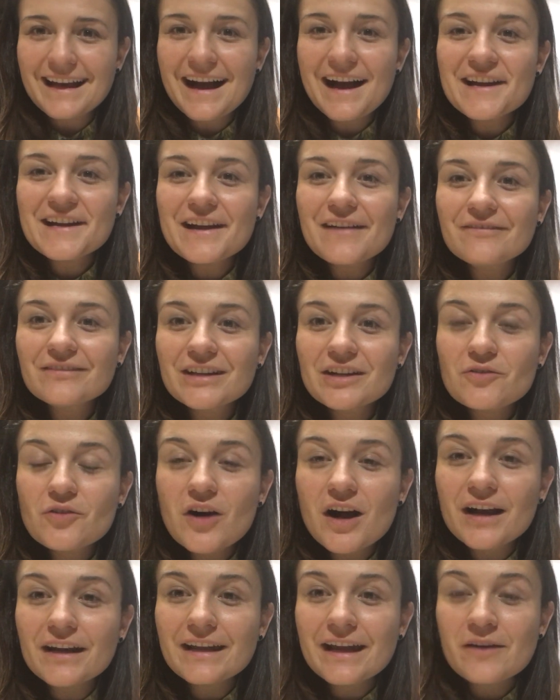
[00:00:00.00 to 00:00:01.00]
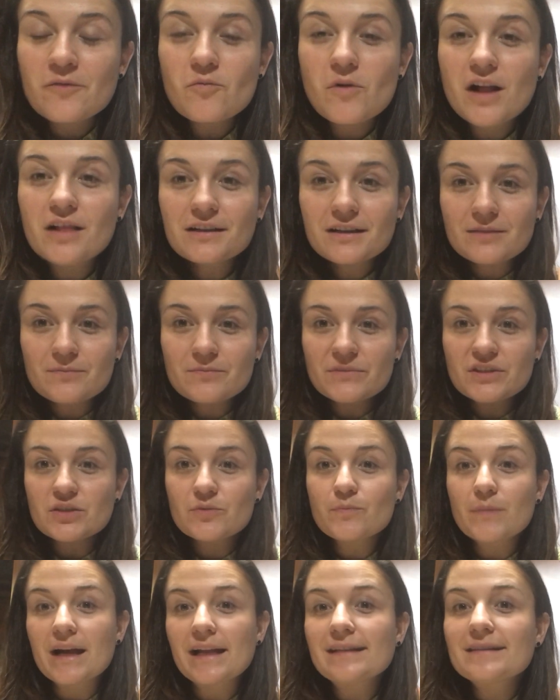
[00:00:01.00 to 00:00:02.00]
Hi everyone, and welcome
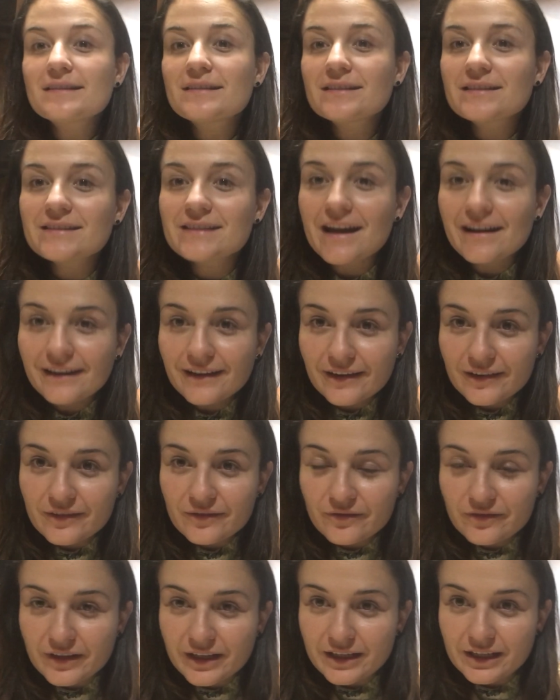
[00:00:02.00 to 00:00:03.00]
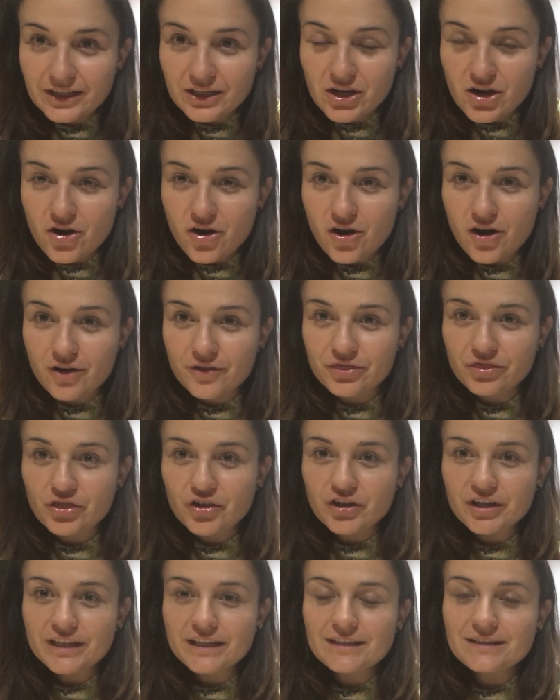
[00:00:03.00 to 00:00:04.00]
to my second video on
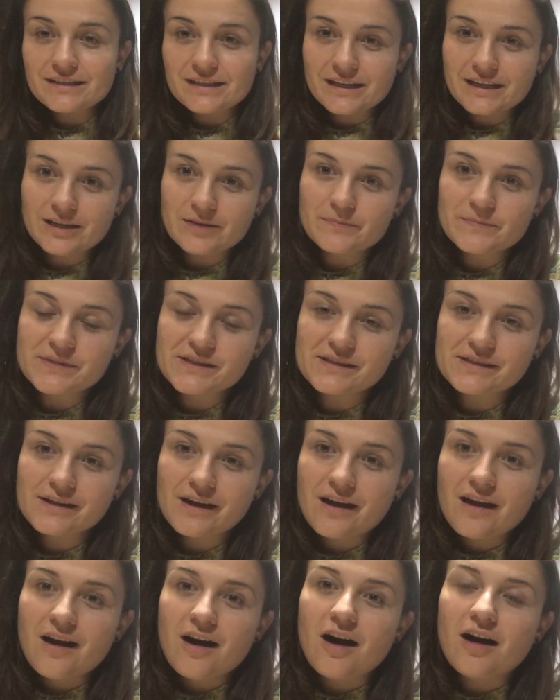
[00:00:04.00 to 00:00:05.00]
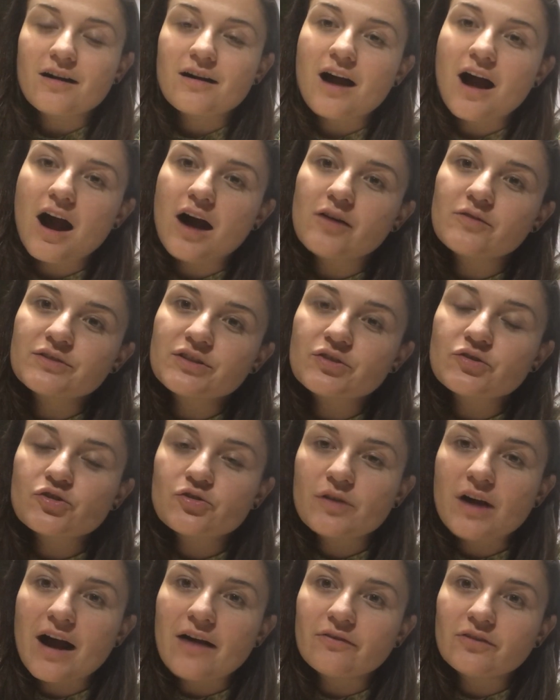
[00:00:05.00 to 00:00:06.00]
30 tips on how to
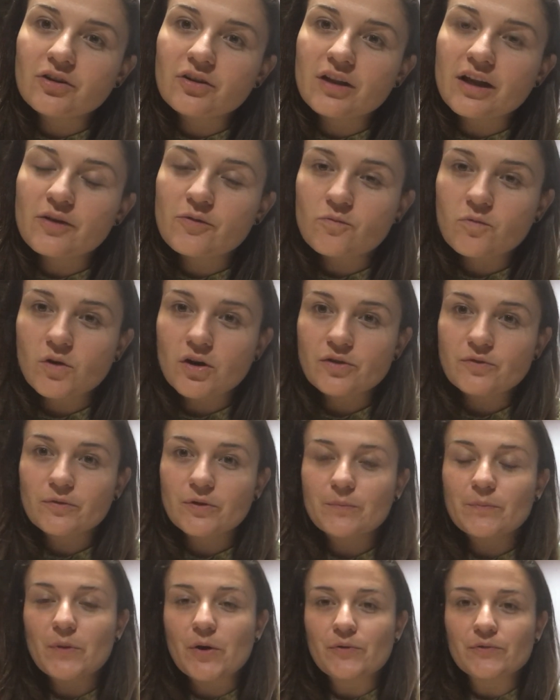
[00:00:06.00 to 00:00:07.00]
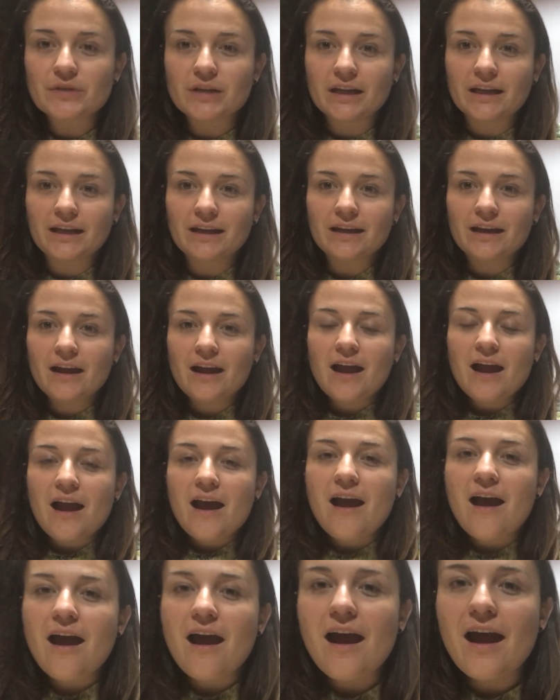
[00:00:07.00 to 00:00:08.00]
travel and work remotely.
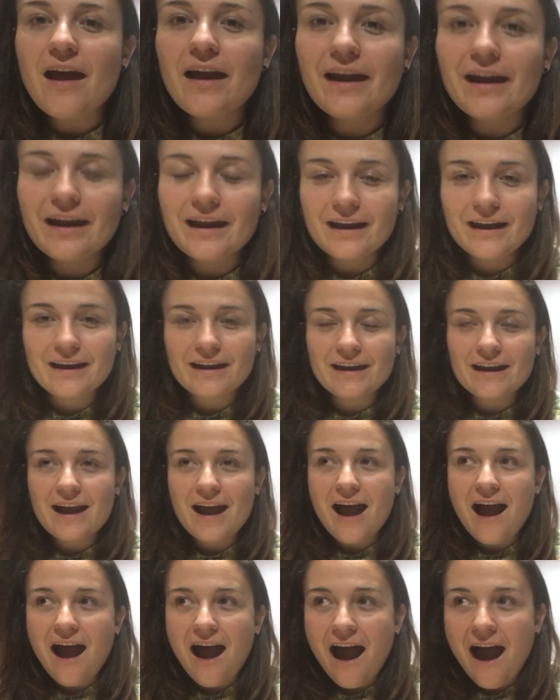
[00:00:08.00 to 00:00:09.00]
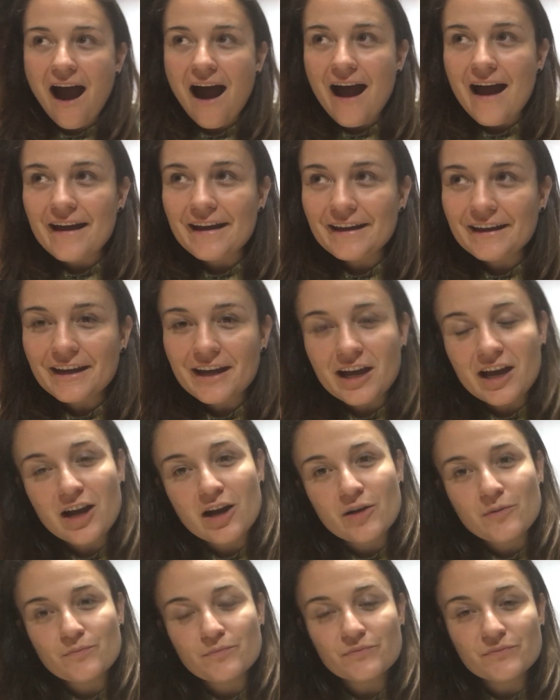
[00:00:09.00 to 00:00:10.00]
I
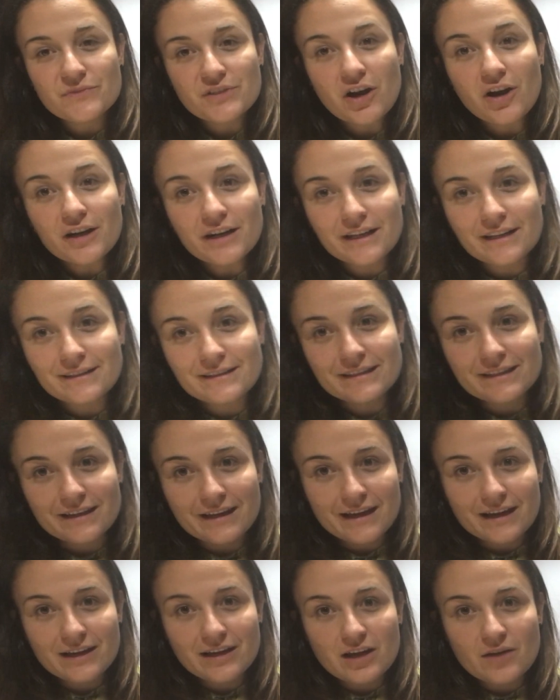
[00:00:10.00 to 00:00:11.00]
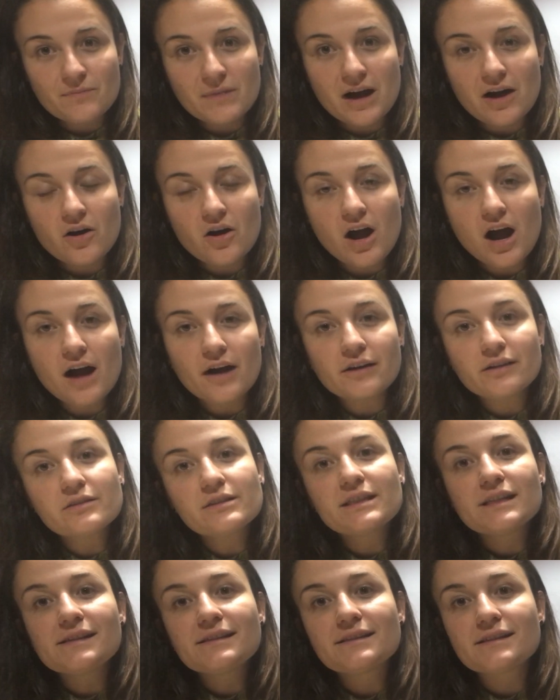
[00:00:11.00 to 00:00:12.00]
am talking today about how to
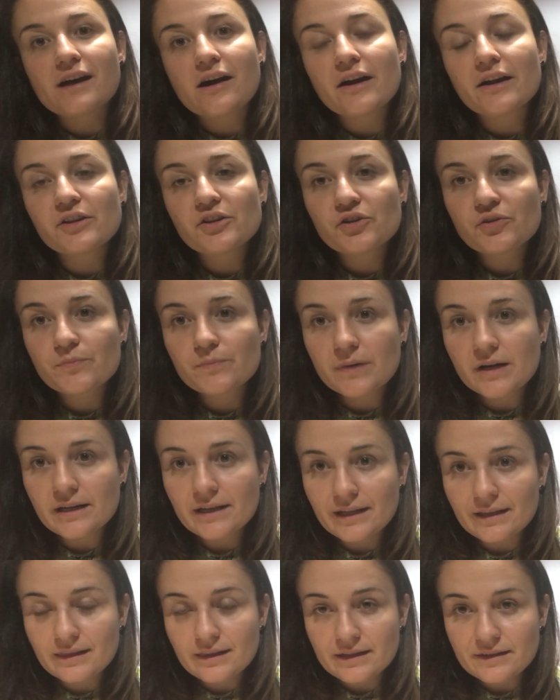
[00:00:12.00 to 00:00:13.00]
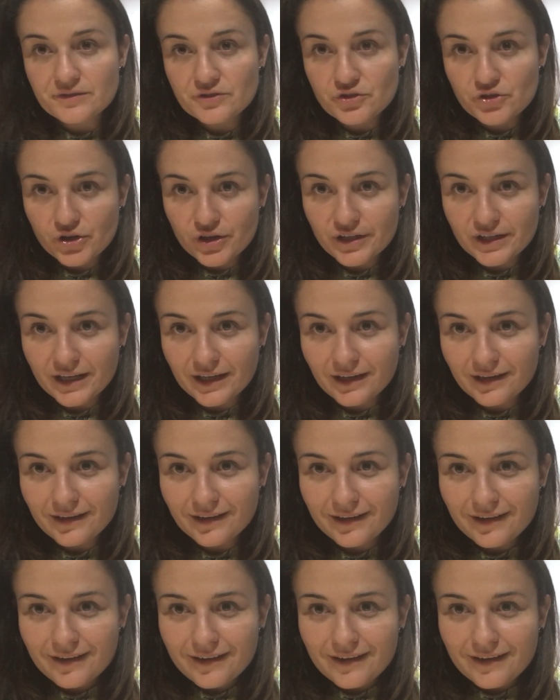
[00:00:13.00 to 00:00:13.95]
design your bucket list journey.